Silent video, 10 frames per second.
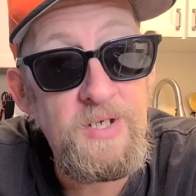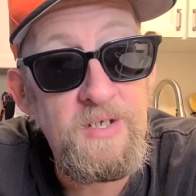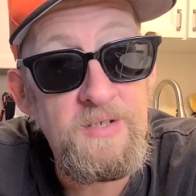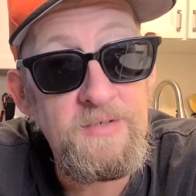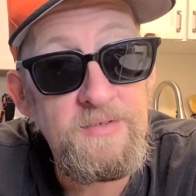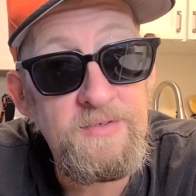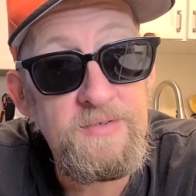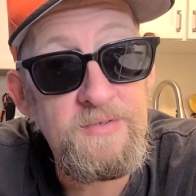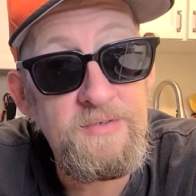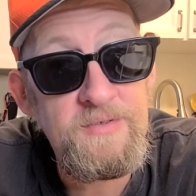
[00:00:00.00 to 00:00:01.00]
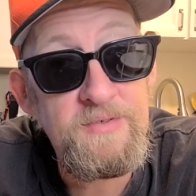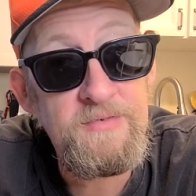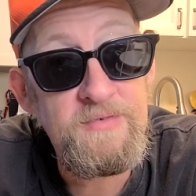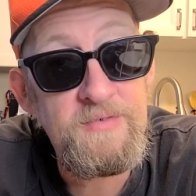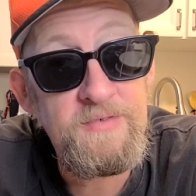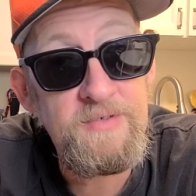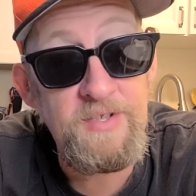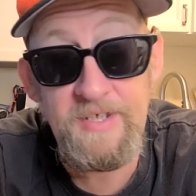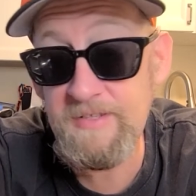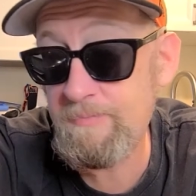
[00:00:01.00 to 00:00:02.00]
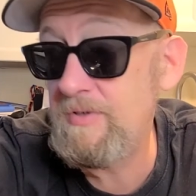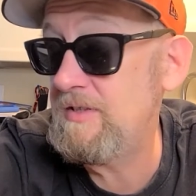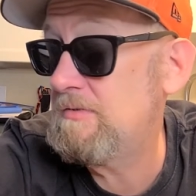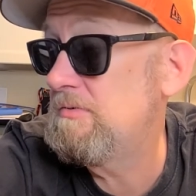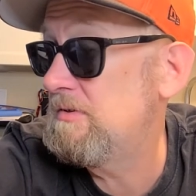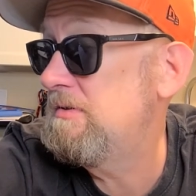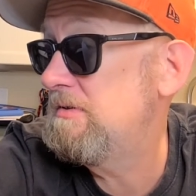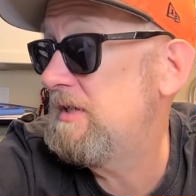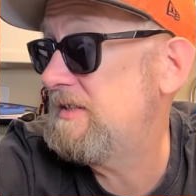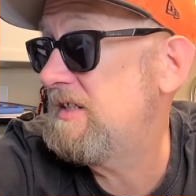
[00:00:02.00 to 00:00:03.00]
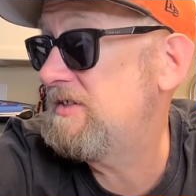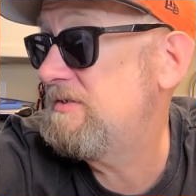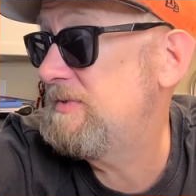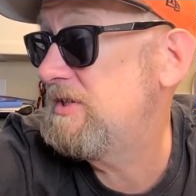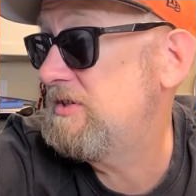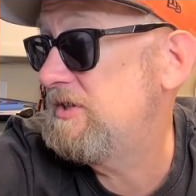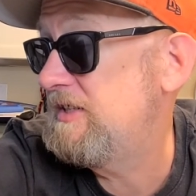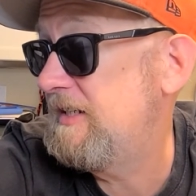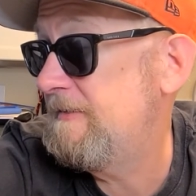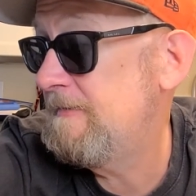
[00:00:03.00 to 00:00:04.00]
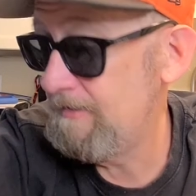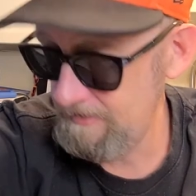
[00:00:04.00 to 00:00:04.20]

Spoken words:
Miles. So that's pretty cool. That should be a good day.